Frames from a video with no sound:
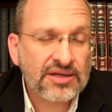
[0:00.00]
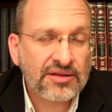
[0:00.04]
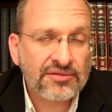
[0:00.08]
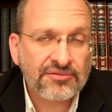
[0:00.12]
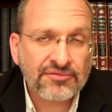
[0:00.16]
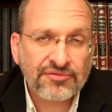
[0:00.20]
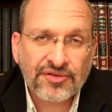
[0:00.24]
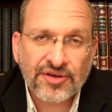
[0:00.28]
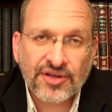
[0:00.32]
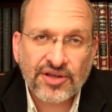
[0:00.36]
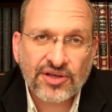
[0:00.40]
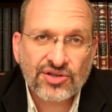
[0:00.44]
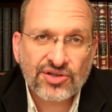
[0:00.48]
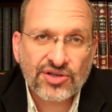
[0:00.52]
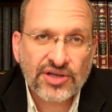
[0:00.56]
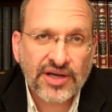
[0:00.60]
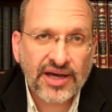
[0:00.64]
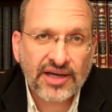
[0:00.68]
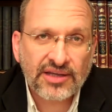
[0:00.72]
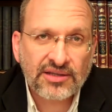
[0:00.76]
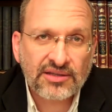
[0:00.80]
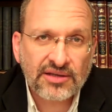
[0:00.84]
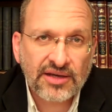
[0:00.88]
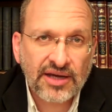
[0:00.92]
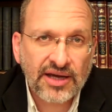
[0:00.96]
can finish,
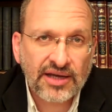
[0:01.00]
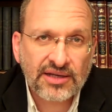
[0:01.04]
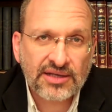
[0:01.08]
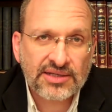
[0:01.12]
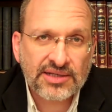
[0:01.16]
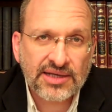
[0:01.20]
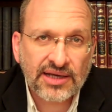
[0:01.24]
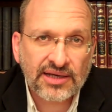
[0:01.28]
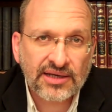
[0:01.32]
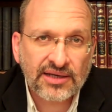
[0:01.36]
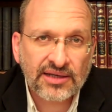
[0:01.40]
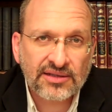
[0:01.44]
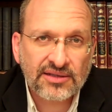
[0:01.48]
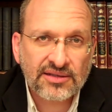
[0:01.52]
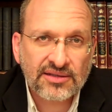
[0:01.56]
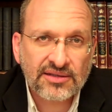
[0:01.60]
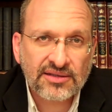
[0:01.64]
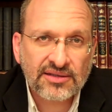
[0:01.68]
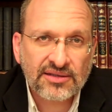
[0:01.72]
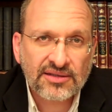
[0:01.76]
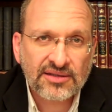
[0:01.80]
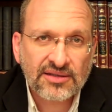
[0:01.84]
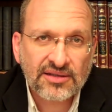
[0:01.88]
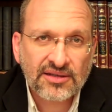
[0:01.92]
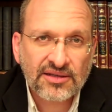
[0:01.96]
end any second.
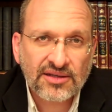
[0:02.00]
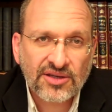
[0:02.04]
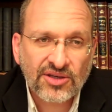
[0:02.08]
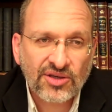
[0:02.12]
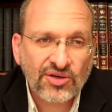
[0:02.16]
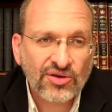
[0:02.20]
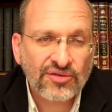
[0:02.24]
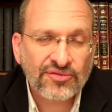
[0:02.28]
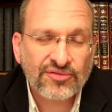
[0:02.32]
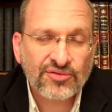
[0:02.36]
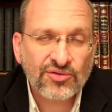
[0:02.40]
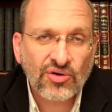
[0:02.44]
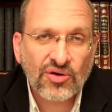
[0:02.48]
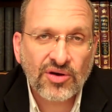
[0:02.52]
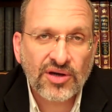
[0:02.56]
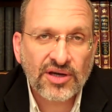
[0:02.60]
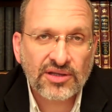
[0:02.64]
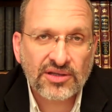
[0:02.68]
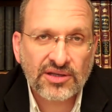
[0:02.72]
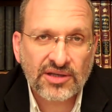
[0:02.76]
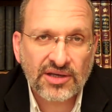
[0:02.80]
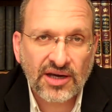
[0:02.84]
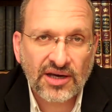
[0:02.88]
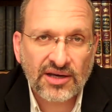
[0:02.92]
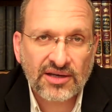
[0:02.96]
You have no
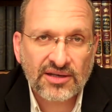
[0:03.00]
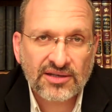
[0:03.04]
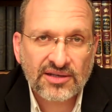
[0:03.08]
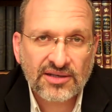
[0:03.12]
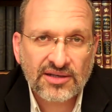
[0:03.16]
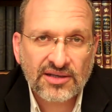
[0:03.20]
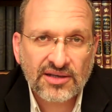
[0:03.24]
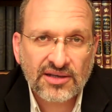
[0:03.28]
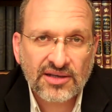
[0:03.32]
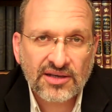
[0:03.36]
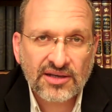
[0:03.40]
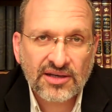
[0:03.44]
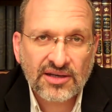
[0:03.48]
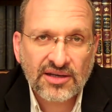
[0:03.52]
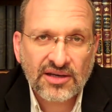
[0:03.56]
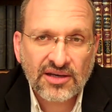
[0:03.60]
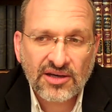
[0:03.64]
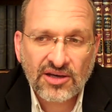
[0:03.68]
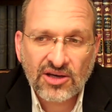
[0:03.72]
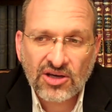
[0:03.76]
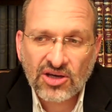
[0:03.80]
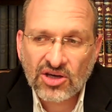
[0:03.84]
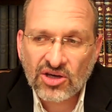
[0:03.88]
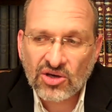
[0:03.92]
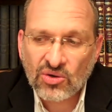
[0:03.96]
idea
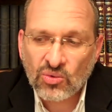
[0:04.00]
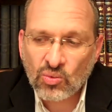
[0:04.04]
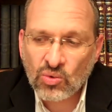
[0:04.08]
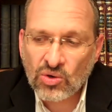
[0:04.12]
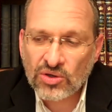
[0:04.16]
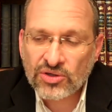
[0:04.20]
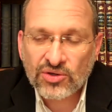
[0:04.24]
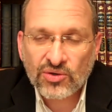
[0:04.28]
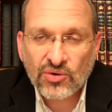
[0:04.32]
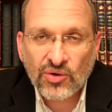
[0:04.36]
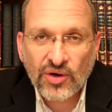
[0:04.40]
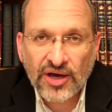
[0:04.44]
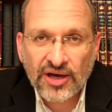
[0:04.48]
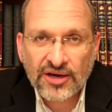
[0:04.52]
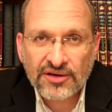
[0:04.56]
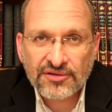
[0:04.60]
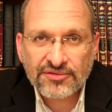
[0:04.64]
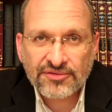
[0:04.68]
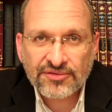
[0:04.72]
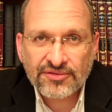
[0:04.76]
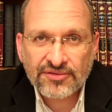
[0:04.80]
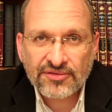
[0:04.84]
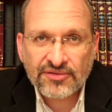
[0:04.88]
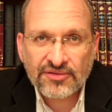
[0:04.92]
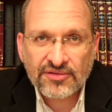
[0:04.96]
what you
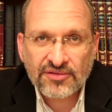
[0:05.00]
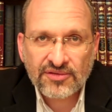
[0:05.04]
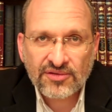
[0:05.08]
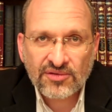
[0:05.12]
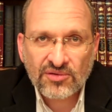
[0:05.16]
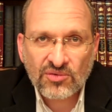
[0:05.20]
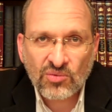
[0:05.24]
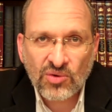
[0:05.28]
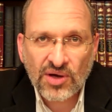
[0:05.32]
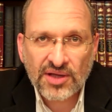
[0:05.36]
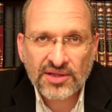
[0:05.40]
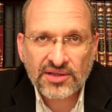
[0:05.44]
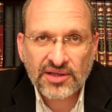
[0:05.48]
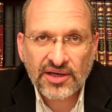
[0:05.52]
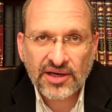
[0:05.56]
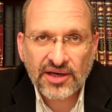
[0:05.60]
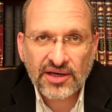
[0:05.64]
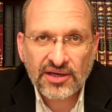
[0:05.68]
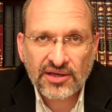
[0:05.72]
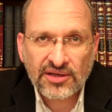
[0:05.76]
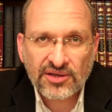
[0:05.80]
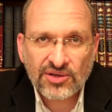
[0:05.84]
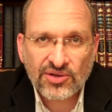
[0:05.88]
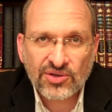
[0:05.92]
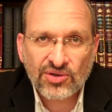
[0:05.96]
have. One
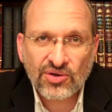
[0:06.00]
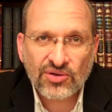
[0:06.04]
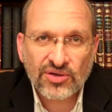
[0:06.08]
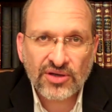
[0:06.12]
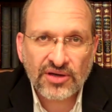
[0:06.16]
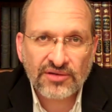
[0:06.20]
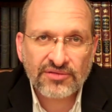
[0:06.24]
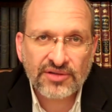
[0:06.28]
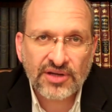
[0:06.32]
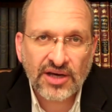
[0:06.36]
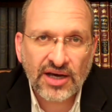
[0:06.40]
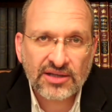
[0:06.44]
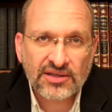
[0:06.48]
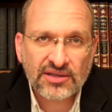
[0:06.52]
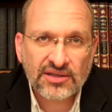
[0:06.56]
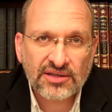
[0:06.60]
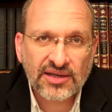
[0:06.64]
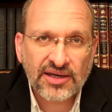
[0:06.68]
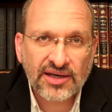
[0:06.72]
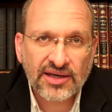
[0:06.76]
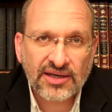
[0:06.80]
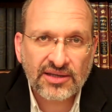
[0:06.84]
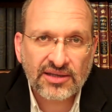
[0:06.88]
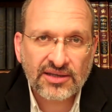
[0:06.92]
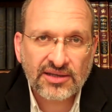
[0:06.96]
day you don't have the other
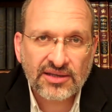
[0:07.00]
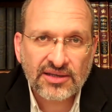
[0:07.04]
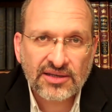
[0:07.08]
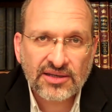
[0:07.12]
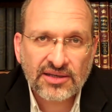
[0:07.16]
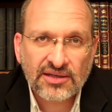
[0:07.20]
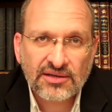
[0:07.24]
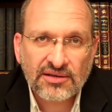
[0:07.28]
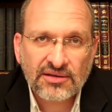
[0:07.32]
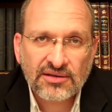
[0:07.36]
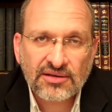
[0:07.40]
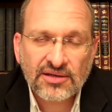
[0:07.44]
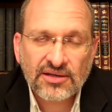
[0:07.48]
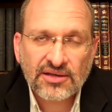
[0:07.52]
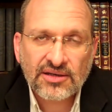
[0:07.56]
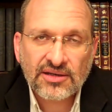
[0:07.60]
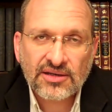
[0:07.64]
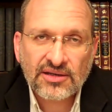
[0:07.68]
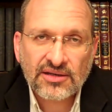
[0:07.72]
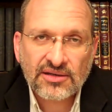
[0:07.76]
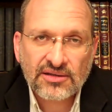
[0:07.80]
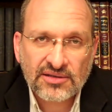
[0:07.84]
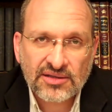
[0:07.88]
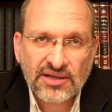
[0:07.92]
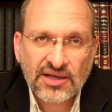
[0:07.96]
day.
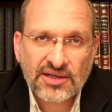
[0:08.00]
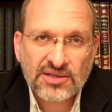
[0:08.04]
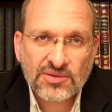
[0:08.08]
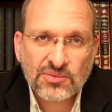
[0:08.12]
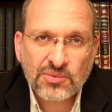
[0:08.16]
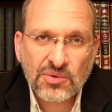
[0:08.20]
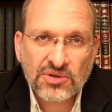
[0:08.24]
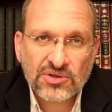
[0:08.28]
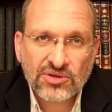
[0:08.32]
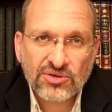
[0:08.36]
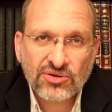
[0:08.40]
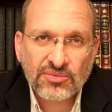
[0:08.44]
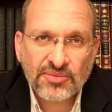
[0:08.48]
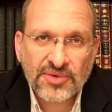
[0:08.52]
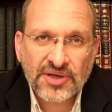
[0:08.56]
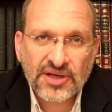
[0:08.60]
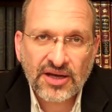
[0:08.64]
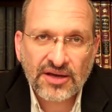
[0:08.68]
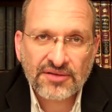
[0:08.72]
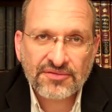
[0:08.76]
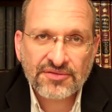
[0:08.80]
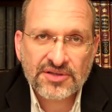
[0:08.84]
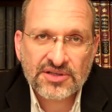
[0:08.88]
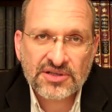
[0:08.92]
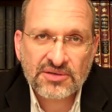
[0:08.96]
That's what human
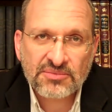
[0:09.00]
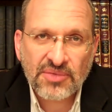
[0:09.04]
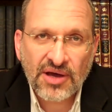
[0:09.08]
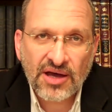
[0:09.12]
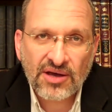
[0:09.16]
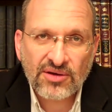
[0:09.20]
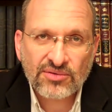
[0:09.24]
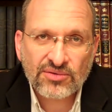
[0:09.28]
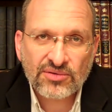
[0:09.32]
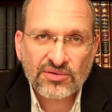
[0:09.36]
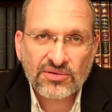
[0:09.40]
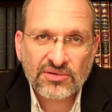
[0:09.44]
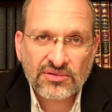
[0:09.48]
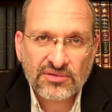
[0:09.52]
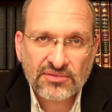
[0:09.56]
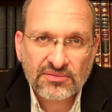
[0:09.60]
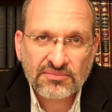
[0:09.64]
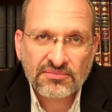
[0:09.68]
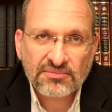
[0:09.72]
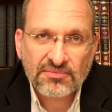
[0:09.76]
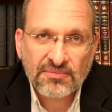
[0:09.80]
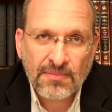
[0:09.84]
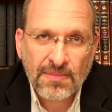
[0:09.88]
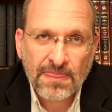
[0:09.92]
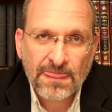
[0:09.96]
life is about.
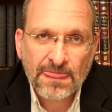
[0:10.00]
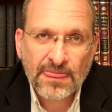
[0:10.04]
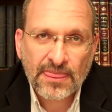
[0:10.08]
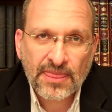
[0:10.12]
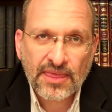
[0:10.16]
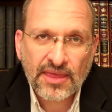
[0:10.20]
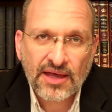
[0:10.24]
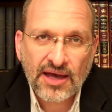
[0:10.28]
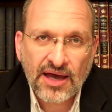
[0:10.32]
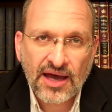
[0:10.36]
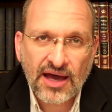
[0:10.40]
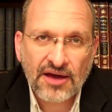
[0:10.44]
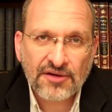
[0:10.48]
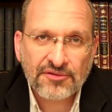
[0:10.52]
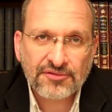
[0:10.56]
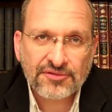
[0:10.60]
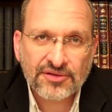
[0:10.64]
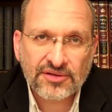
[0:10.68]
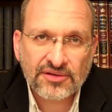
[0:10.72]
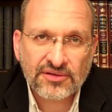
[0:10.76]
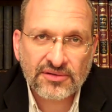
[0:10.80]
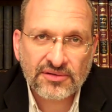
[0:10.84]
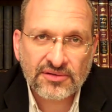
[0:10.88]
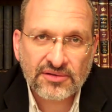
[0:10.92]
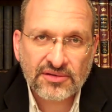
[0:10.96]

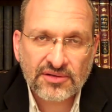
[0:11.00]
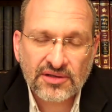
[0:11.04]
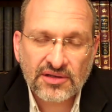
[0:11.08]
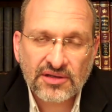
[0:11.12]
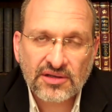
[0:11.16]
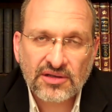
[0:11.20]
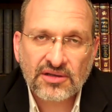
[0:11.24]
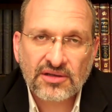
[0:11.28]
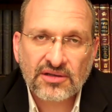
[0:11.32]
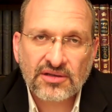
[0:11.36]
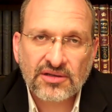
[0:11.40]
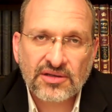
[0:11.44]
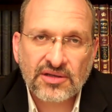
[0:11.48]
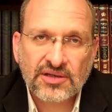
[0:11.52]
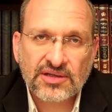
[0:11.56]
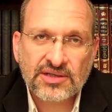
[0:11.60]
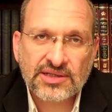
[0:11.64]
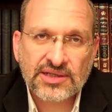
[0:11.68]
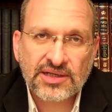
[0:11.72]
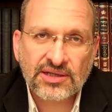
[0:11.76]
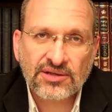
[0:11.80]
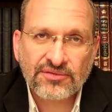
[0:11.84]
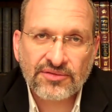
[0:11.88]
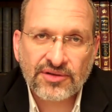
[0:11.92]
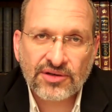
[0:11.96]
After the
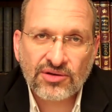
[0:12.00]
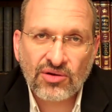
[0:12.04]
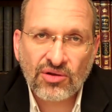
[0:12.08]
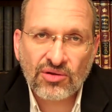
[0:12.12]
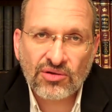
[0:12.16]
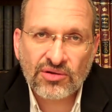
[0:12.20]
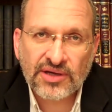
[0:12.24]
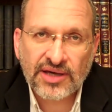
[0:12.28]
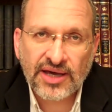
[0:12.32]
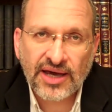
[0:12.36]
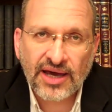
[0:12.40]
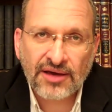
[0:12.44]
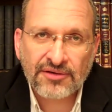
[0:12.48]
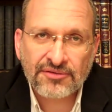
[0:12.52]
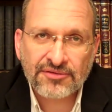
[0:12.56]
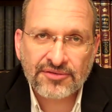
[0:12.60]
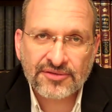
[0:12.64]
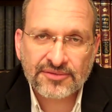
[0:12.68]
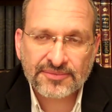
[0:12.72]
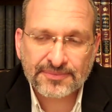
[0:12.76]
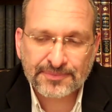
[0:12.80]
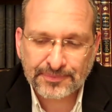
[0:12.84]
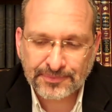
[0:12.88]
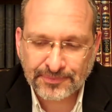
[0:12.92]
sin of the golden calf,